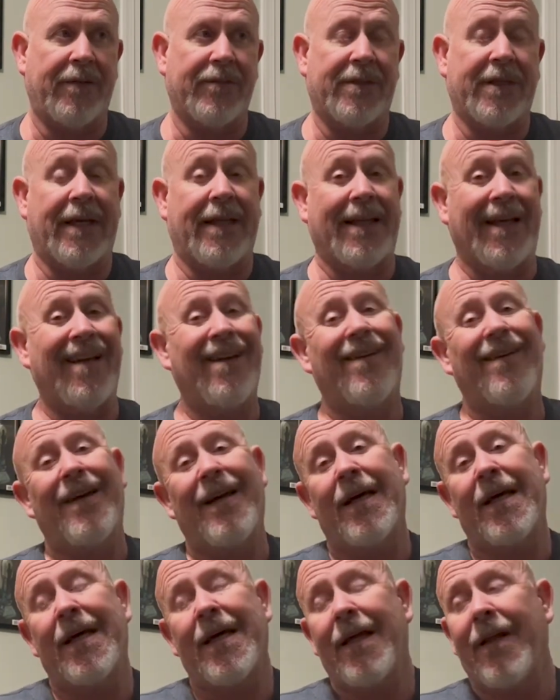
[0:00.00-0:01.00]
And
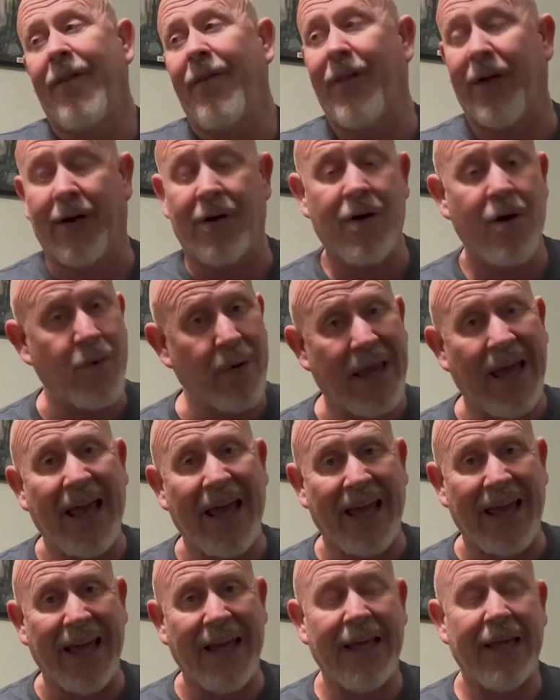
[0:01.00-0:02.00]
they're
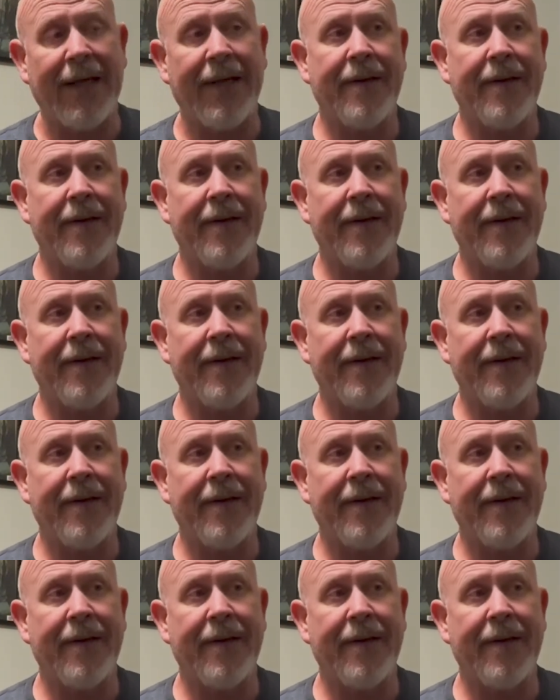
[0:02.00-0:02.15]
okay.